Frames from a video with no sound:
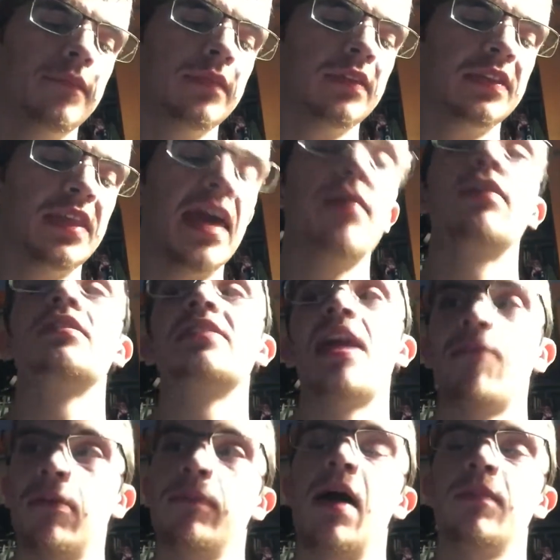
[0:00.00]
they would
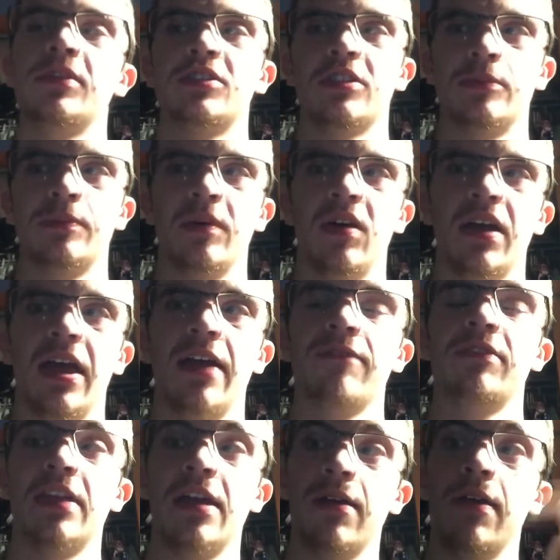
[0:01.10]
never publish this book. If
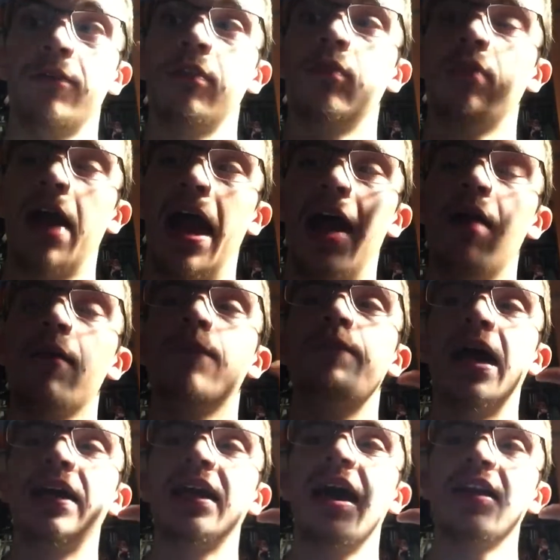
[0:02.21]
how
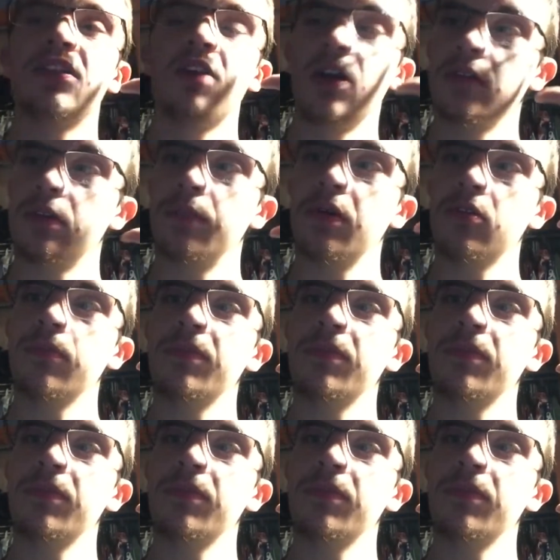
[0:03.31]
bad I thought the book would